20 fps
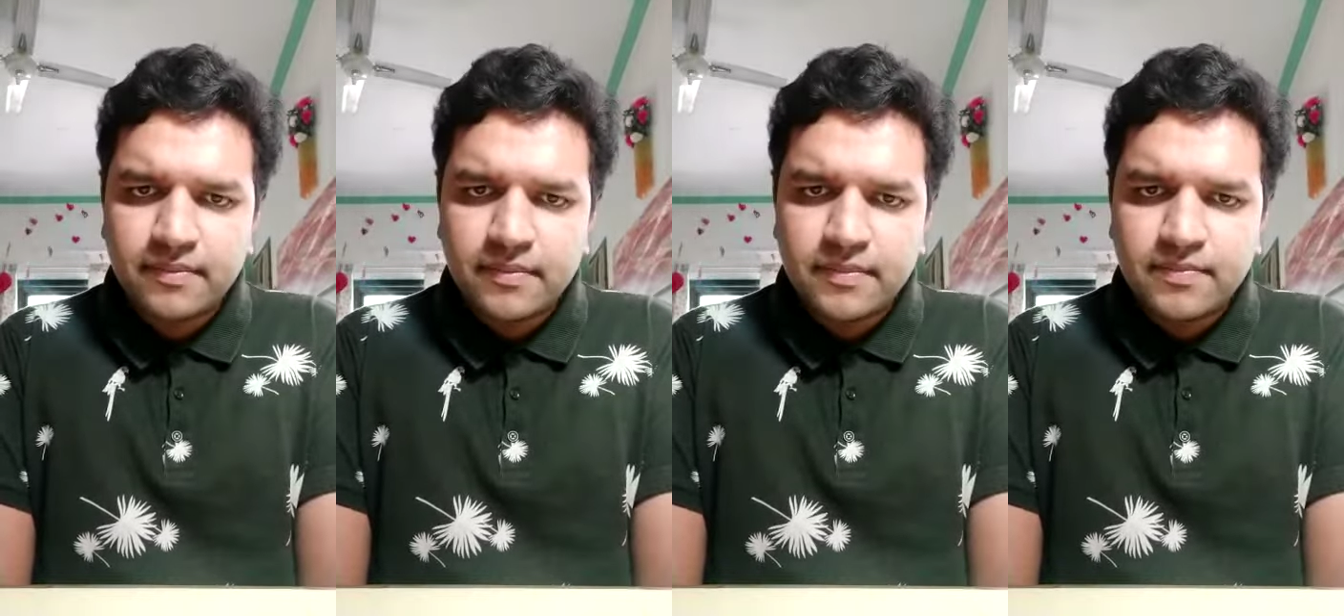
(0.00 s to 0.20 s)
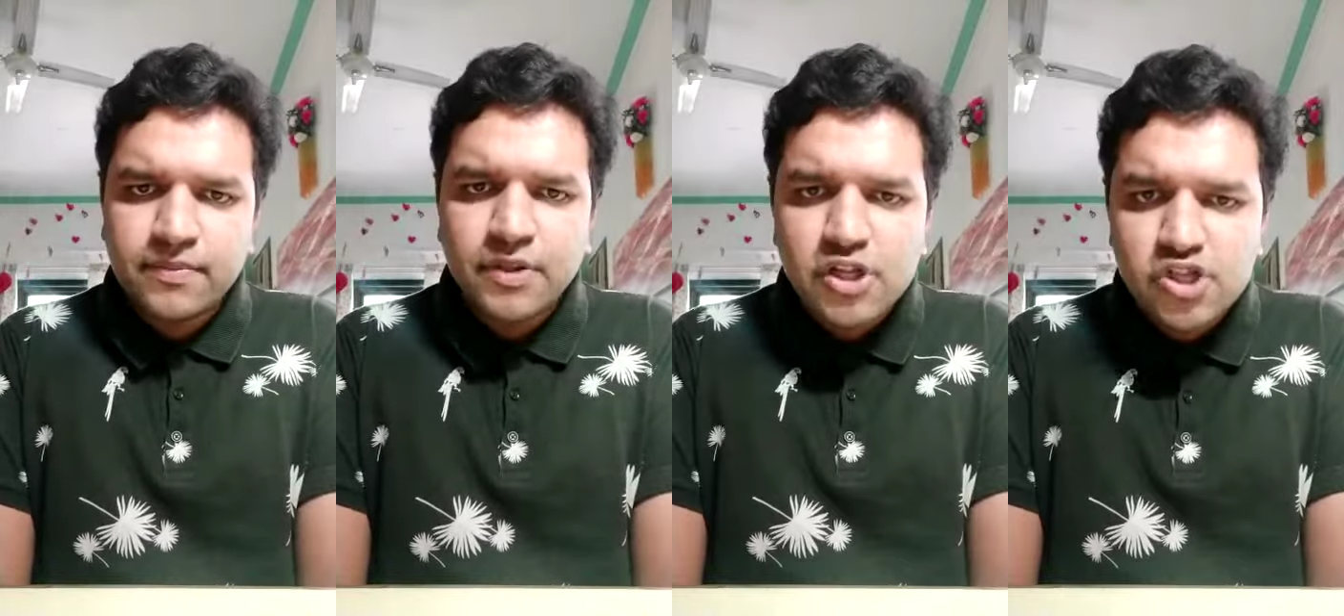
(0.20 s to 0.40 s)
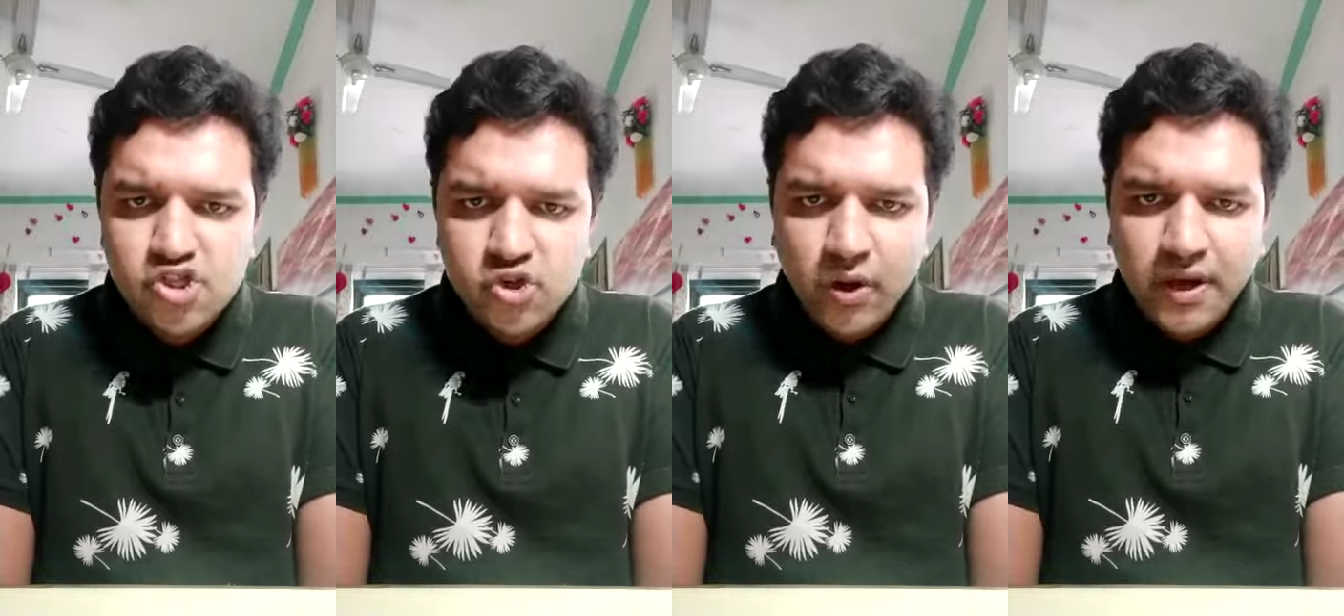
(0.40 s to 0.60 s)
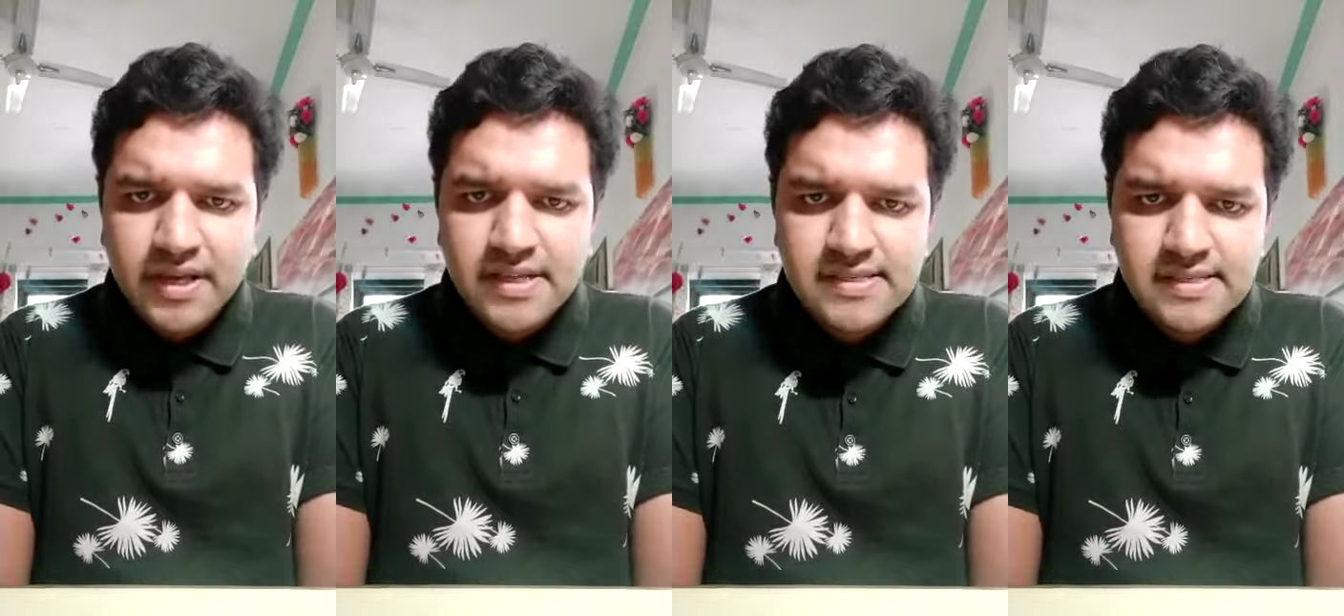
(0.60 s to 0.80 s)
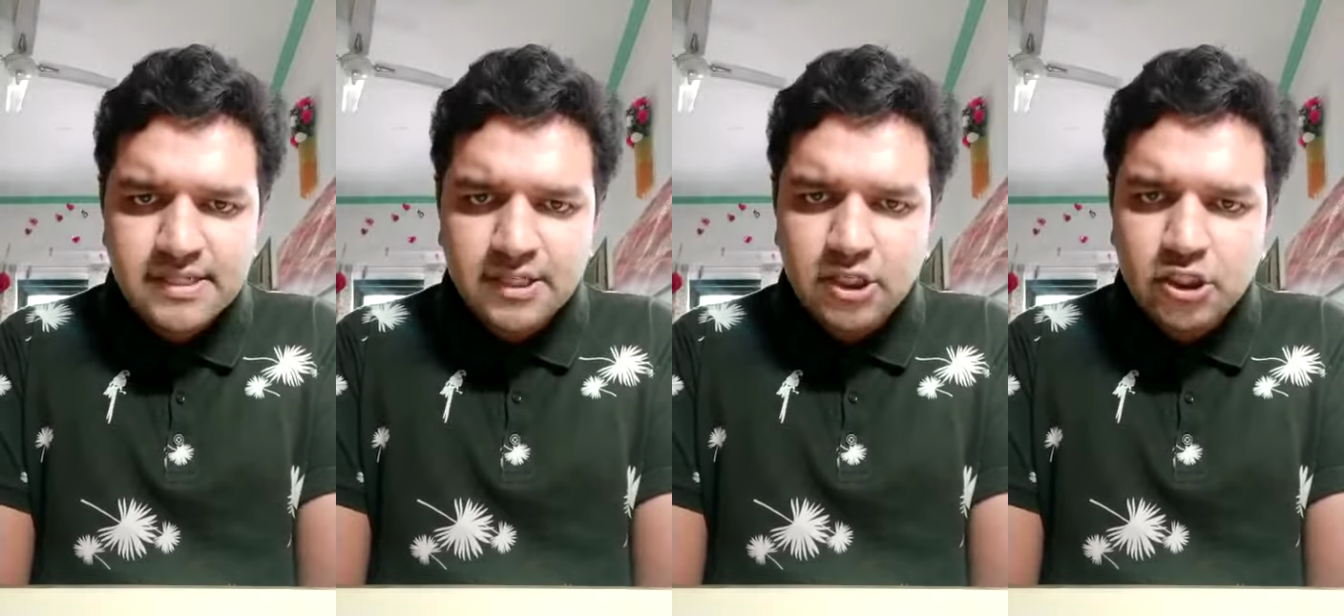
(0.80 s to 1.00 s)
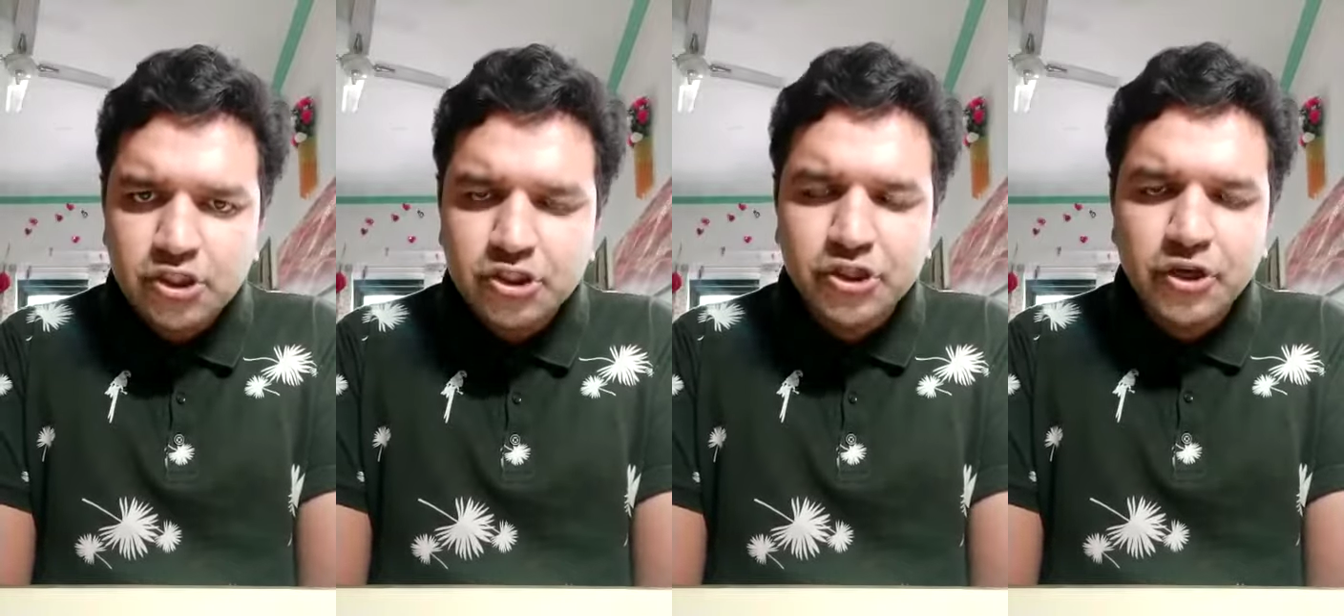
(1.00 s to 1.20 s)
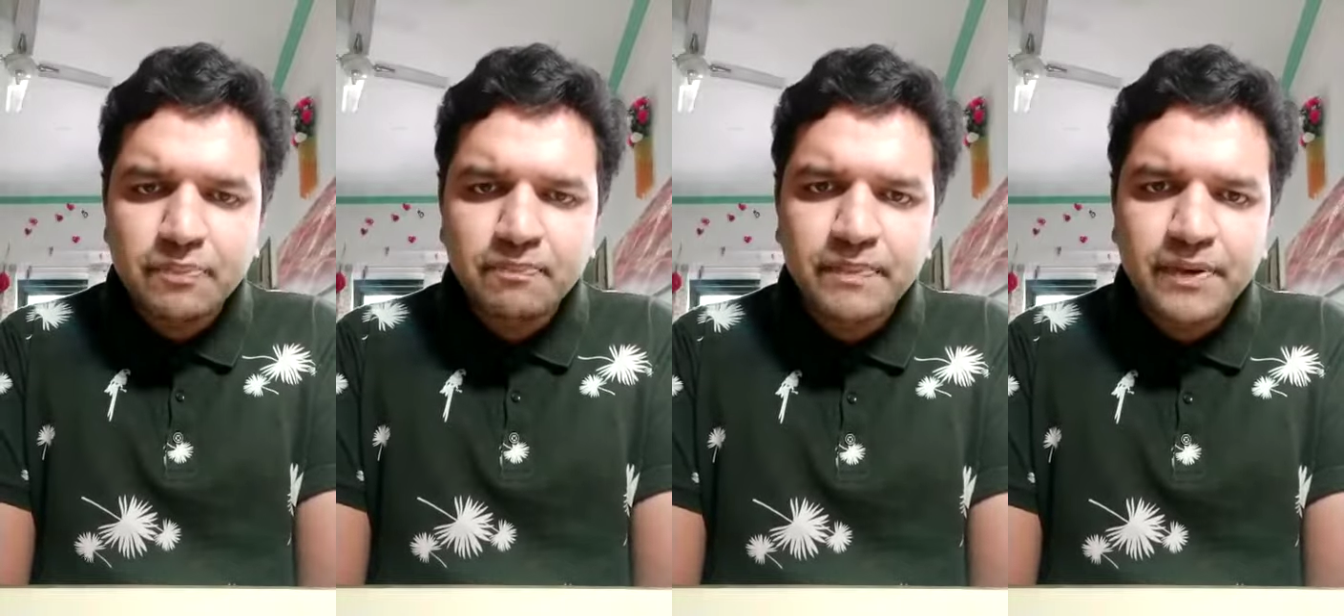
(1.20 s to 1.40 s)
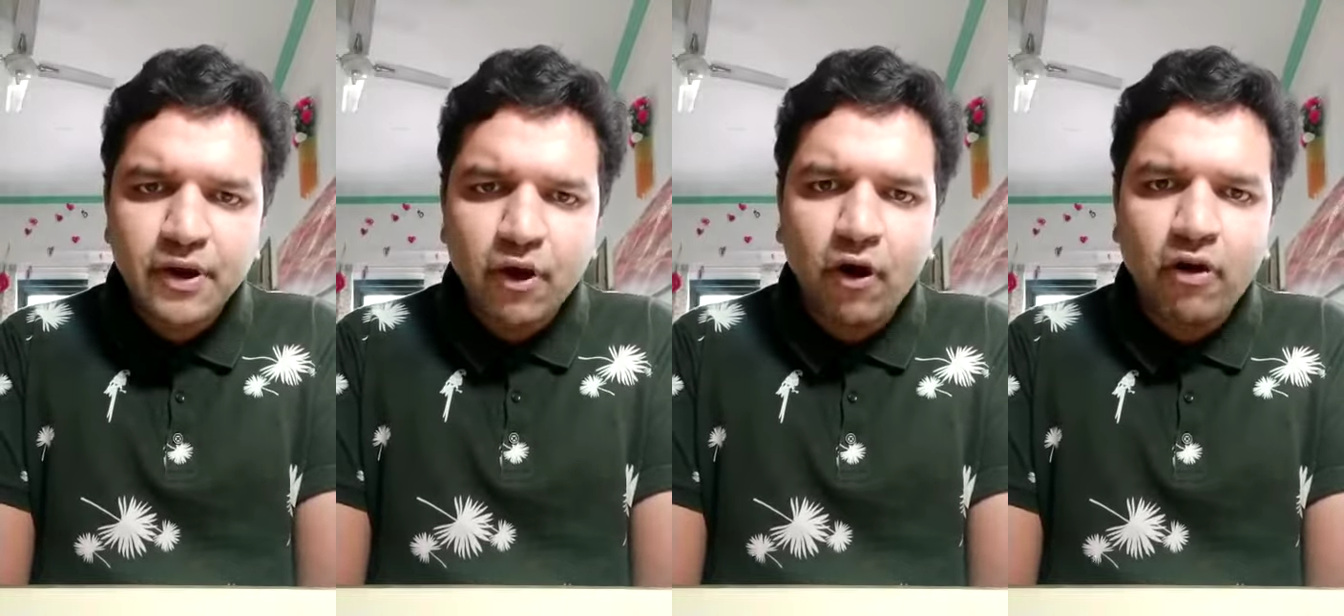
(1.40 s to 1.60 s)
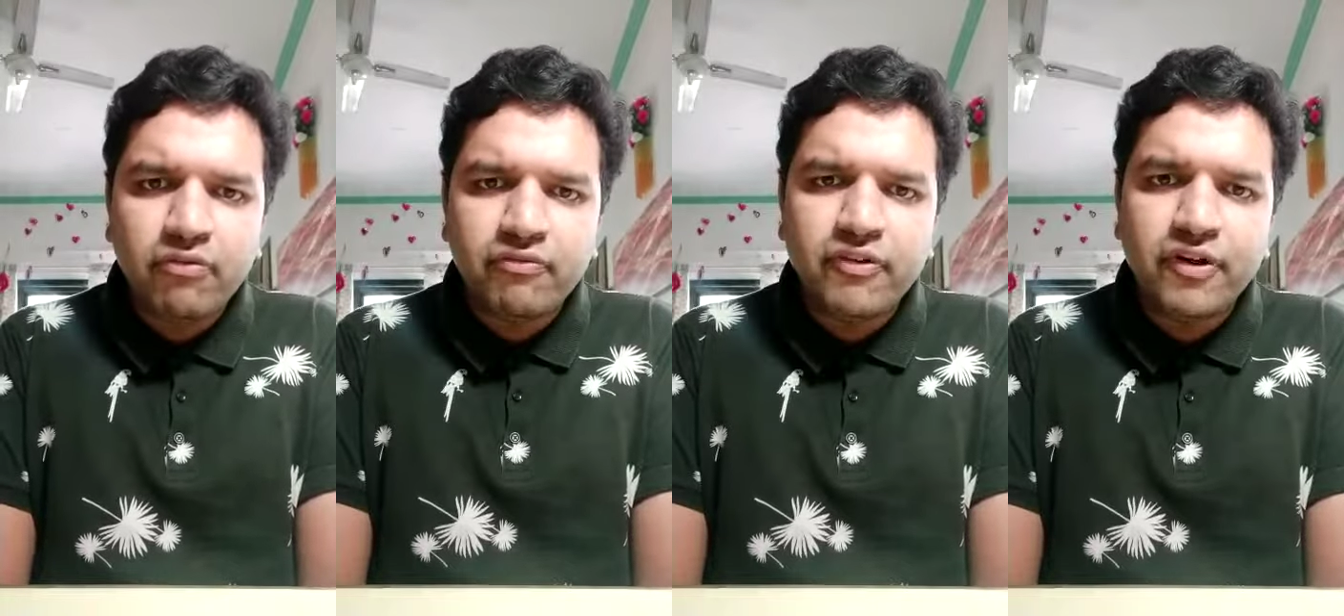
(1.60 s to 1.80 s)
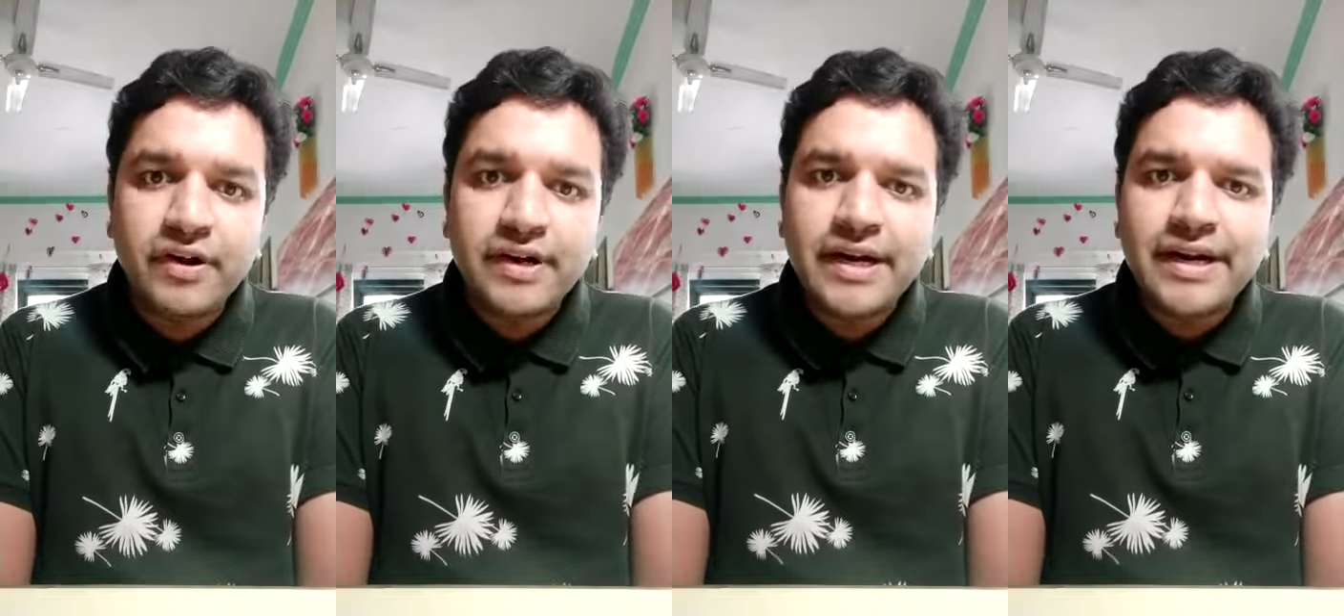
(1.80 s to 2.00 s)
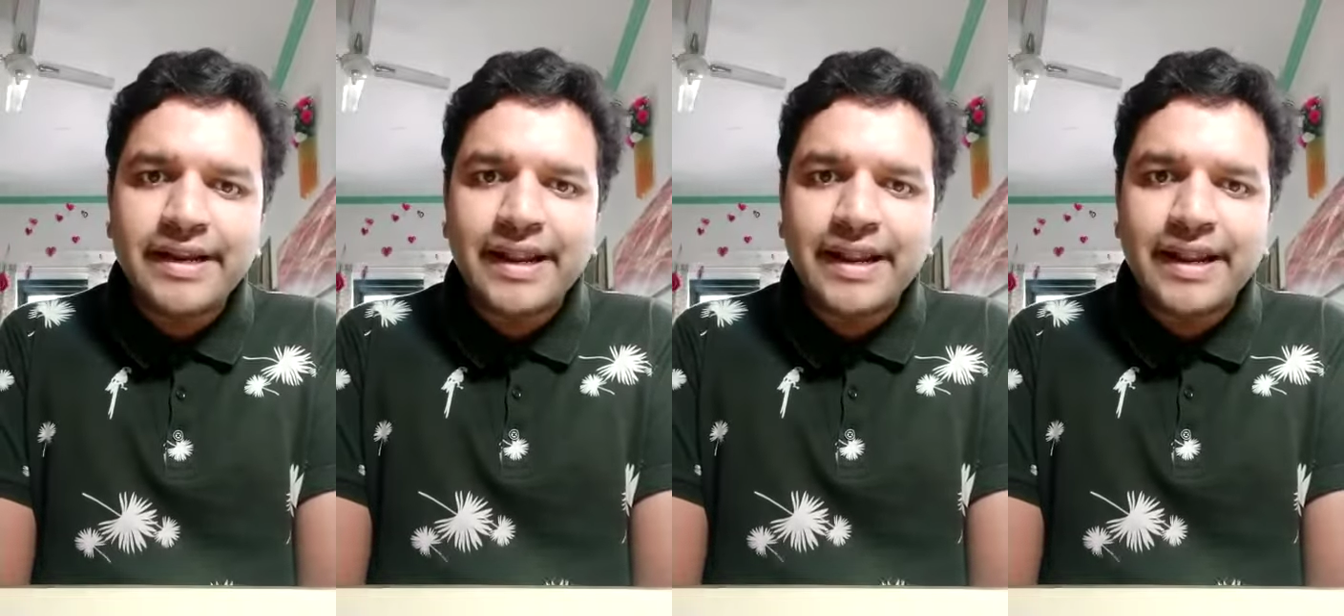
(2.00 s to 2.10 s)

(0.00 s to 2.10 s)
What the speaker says: The choice should be offered